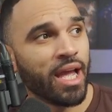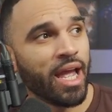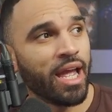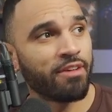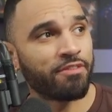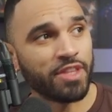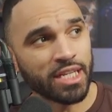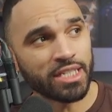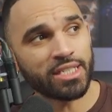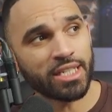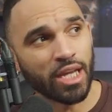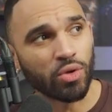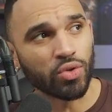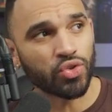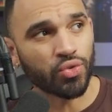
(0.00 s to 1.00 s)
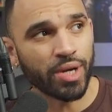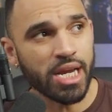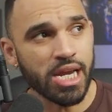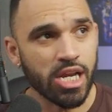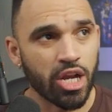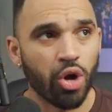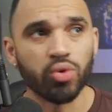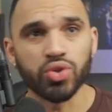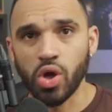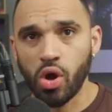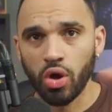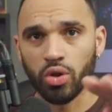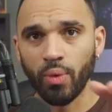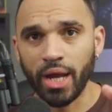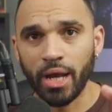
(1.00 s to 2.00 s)
If this skill tree goes
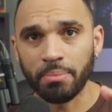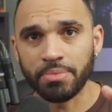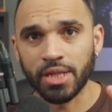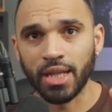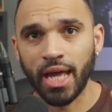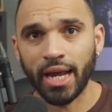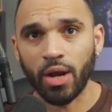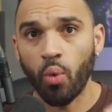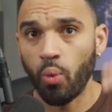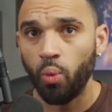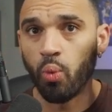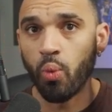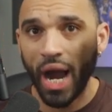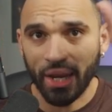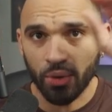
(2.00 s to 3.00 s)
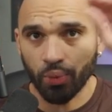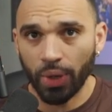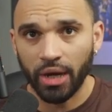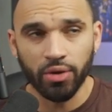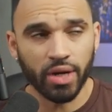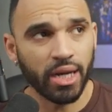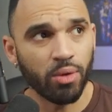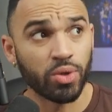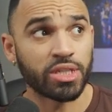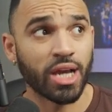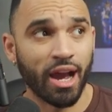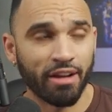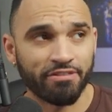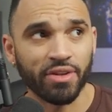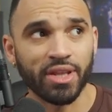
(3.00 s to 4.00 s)
all the way up to like white rarity, which
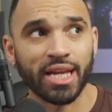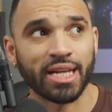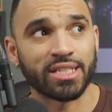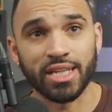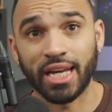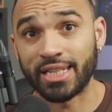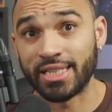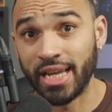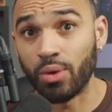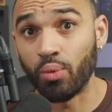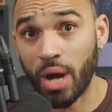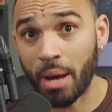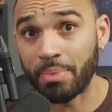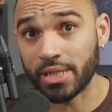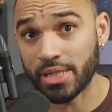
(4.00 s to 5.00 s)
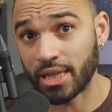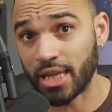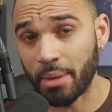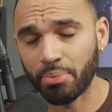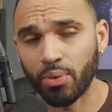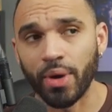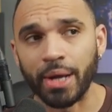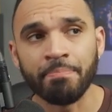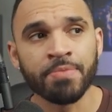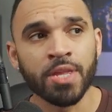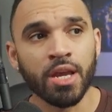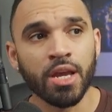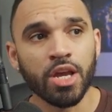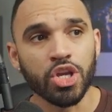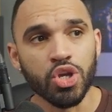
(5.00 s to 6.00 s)
I feel like it's like 10 weapons at that point,
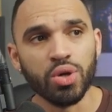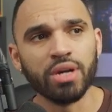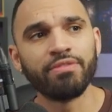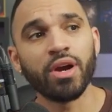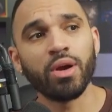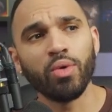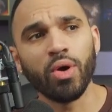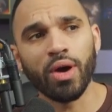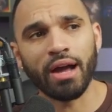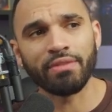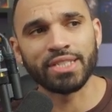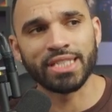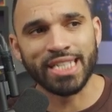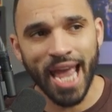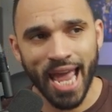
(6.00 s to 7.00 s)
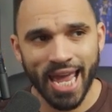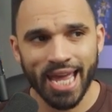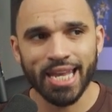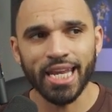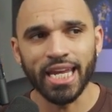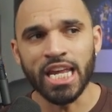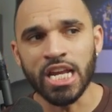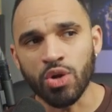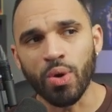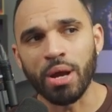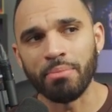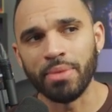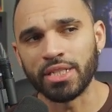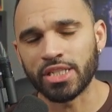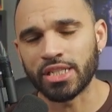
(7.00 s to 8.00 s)
you could very well have 10
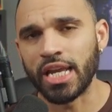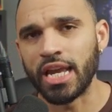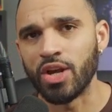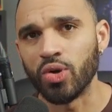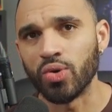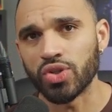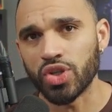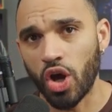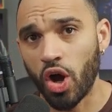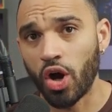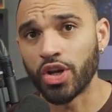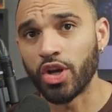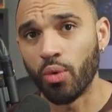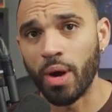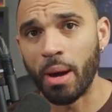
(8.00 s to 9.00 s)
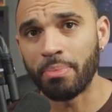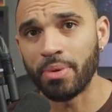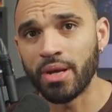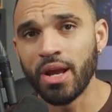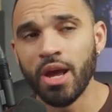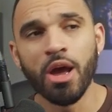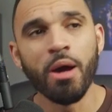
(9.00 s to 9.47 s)
equipment skills on your weapon